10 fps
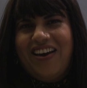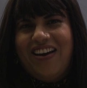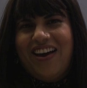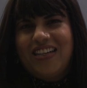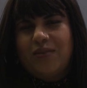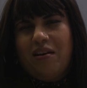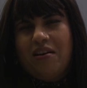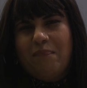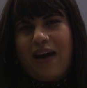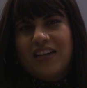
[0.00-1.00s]
guys,
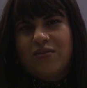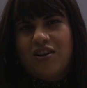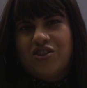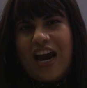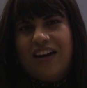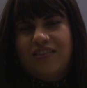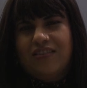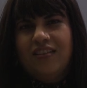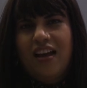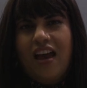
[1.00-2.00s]
welcome back to our
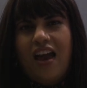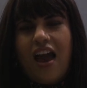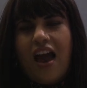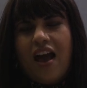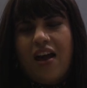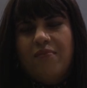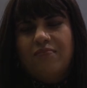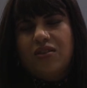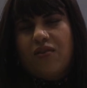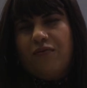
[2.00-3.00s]
channel.
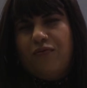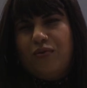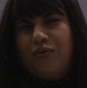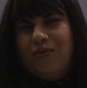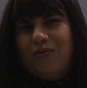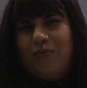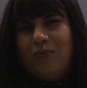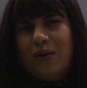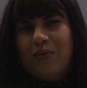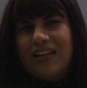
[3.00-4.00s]
So I thought
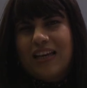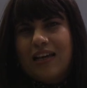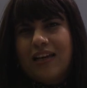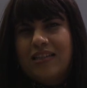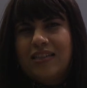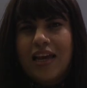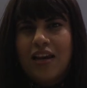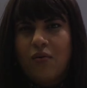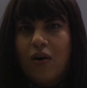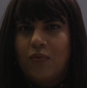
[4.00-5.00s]
we would
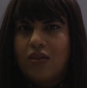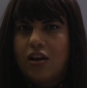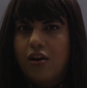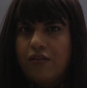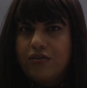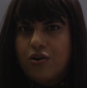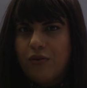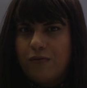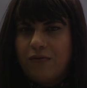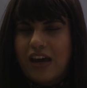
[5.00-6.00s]
continue on with the Louis
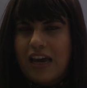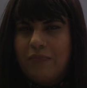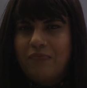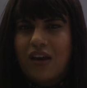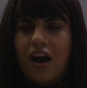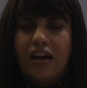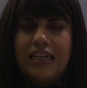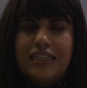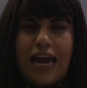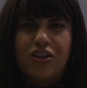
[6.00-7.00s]
Vuitton theme.
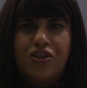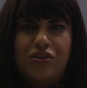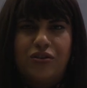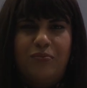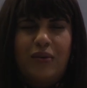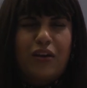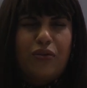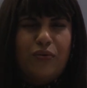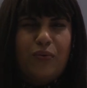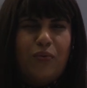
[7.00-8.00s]
Unintentional, but I
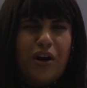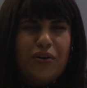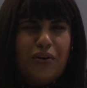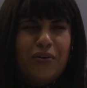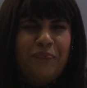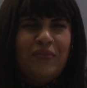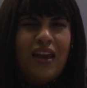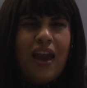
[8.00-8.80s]
thought why not?